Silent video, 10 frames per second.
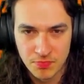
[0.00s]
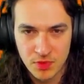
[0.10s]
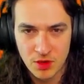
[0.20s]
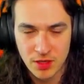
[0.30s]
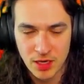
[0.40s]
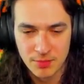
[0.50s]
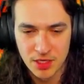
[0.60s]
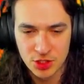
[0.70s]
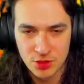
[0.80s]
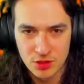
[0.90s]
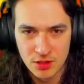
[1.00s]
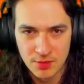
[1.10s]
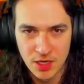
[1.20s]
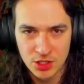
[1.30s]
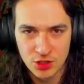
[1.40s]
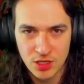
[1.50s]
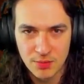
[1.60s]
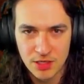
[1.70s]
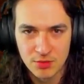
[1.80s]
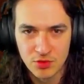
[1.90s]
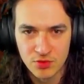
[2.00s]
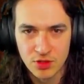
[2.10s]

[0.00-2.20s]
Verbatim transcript: Okay, I'm not joking. I'm not joking. I better move.